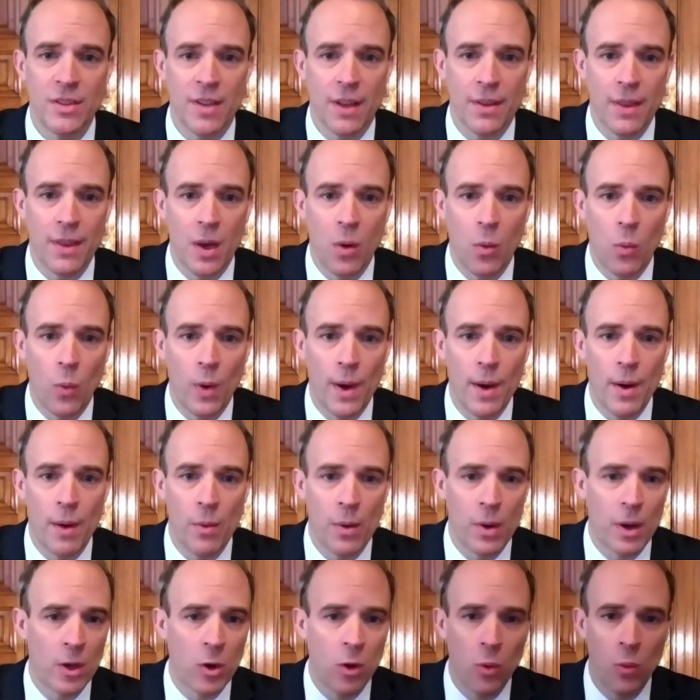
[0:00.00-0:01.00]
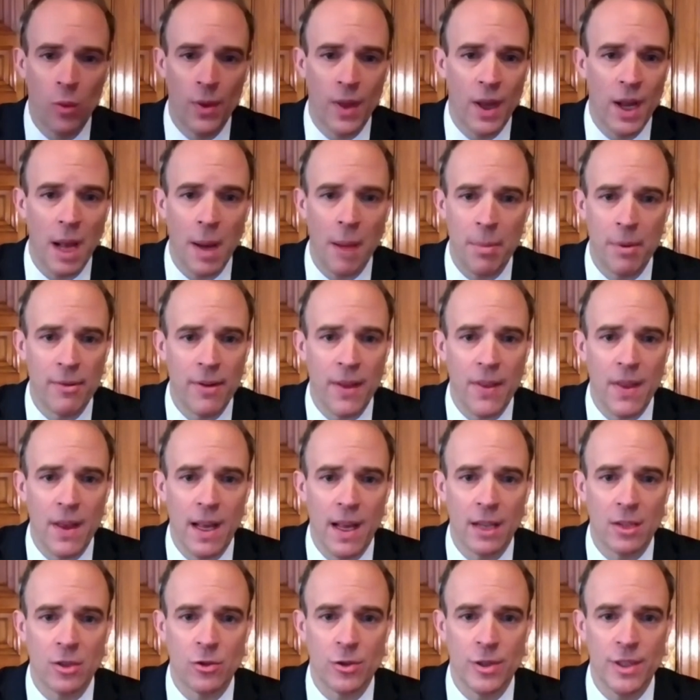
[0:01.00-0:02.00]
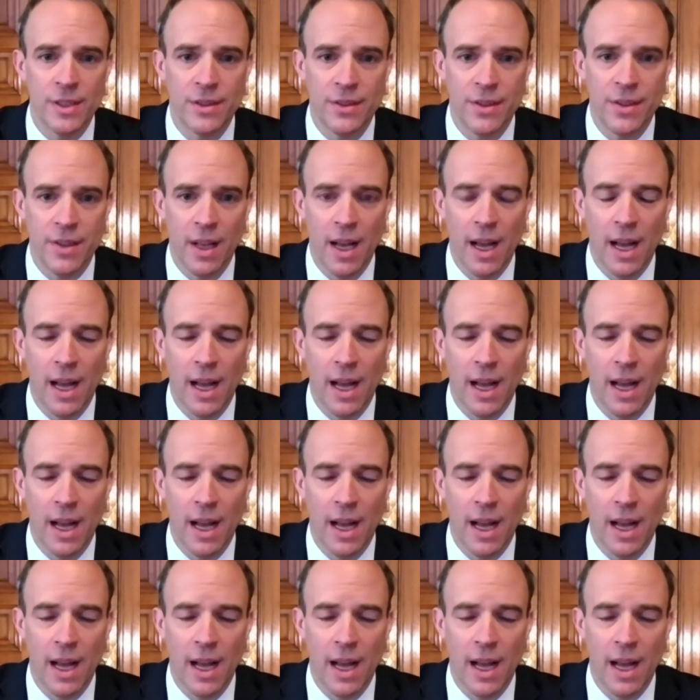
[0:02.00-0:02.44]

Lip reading: I think we're, along with a couple of other countries,